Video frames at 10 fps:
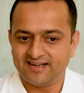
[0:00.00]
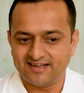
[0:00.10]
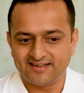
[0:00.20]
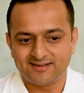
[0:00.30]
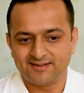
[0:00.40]

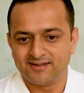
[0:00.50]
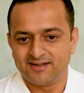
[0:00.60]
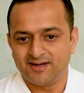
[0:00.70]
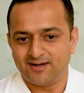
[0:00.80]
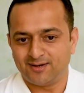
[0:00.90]
and
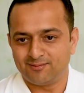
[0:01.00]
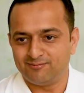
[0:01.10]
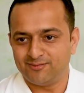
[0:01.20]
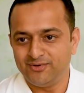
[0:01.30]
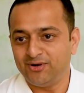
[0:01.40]
uh,
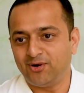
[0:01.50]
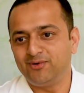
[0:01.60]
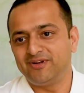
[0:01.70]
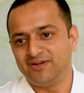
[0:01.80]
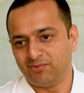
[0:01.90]
we all
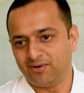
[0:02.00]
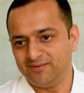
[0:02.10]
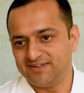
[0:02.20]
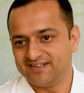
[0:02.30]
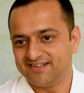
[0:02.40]
were
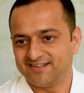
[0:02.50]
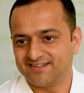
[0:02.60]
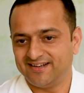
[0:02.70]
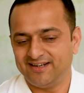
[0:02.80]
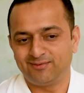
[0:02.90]
involved
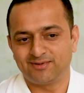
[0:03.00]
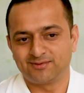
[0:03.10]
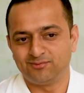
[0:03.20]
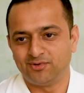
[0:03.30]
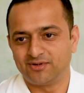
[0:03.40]
right it
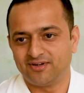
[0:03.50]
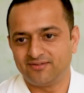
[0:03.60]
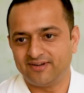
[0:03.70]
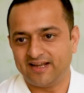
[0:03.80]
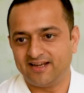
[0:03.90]
was more
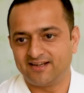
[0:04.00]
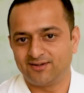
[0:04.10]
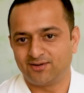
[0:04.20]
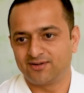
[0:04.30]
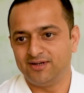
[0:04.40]
of like
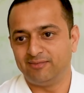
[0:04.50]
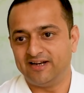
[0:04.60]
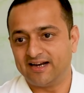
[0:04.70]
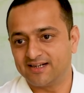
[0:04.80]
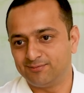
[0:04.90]
not only my
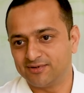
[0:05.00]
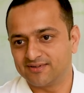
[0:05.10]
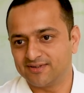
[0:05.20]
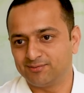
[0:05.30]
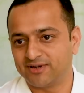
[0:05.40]
dad's
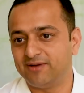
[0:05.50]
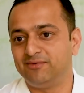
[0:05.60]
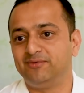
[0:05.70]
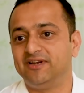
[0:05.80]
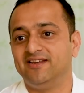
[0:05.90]
business but
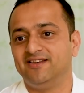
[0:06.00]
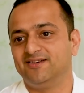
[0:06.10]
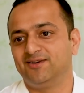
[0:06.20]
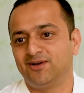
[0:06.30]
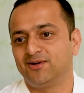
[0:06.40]

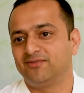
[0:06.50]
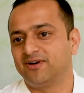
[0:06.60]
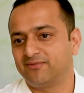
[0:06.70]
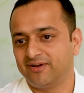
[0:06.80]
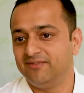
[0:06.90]
everybody all of
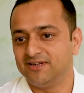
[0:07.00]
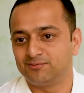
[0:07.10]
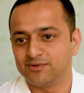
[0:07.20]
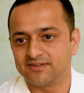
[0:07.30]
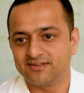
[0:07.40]
our family's
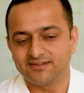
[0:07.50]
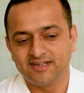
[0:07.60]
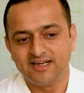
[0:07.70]
business